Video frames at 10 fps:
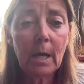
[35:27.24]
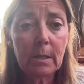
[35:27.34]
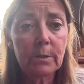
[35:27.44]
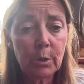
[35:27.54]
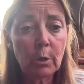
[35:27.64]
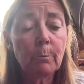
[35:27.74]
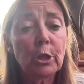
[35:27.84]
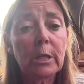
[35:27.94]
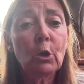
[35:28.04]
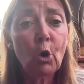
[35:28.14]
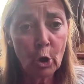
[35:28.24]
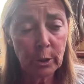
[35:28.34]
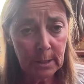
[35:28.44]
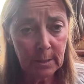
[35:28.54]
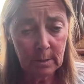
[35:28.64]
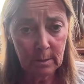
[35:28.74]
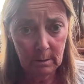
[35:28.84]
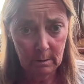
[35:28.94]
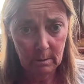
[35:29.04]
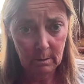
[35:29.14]
that is third-party
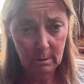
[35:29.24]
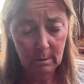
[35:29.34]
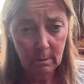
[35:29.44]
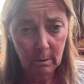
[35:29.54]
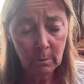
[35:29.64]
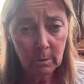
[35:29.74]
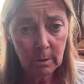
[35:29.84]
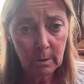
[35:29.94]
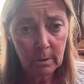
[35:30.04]
content, you know?